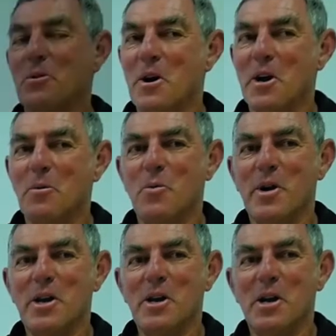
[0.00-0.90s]
So right,
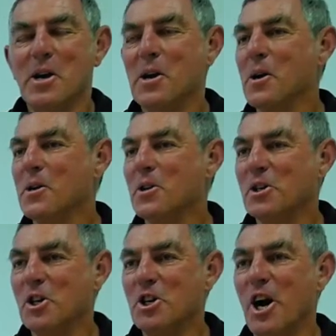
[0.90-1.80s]

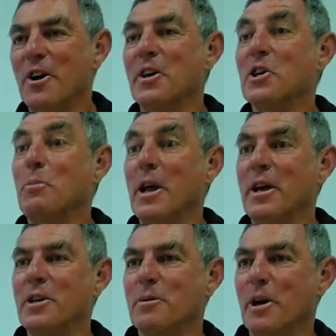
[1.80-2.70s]
Dr. Adari
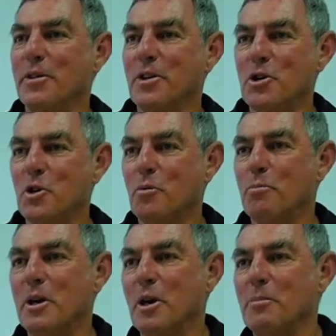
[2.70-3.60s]
explained about the
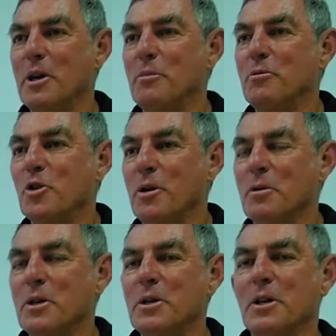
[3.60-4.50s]
new PRP
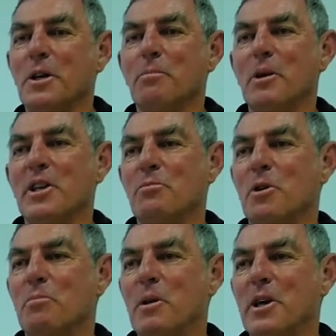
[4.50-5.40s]
treatment,
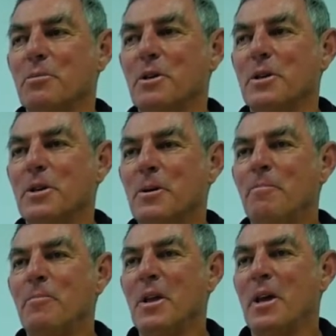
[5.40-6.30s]
plasma replacement,
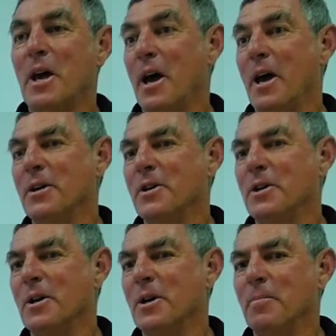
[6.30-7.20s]

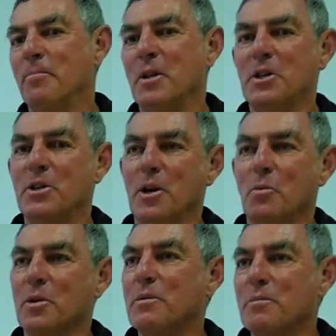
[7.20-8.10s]
and he
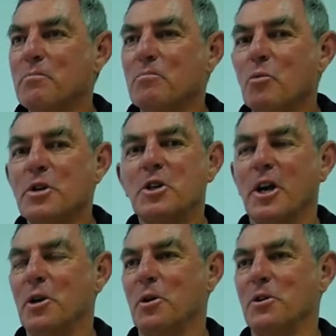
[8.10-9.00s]
said it
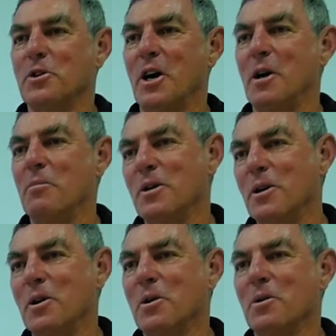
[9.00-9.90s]
wouldn't take a lot of time
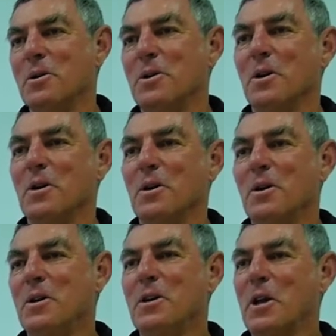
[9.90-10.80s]
and he
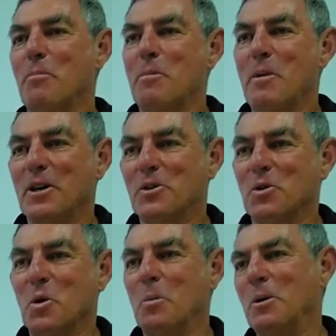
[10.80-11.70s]
could get me
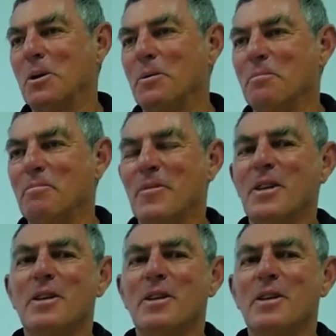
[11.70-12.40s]
back to normal and